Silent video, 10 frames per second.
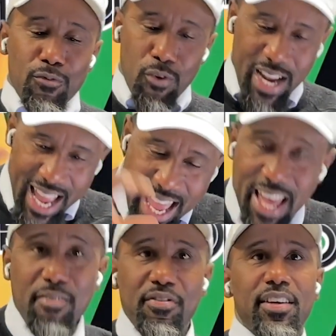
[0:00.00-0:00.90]
for
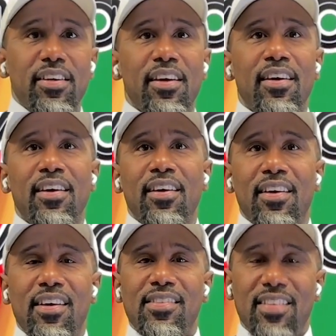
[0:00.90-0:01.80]
heaven
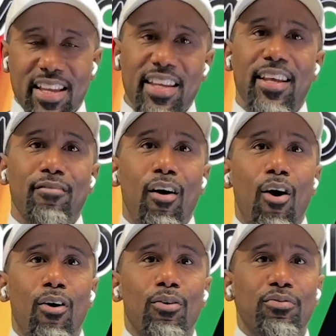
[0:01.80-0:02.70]
to get
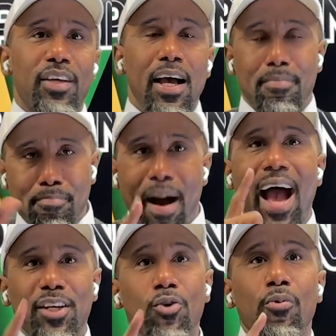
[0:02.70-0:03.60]
involved
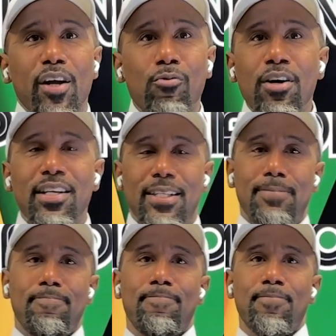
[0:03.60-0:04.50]
by doing what?
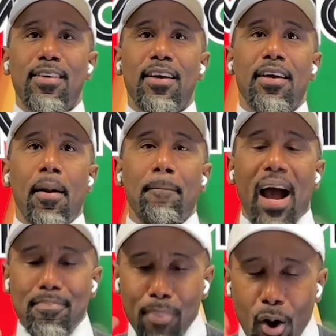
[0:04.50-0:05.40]

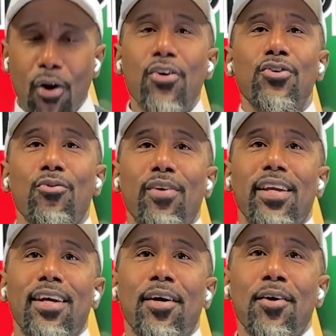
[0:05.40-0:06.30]
By
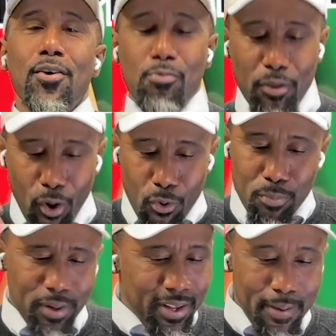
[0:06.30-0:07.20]
partnering with
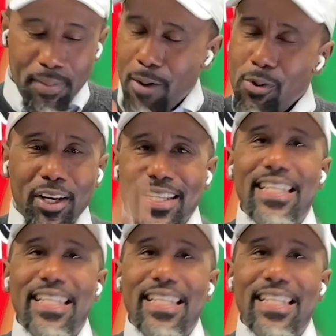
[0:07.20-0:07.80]
hope. And we're going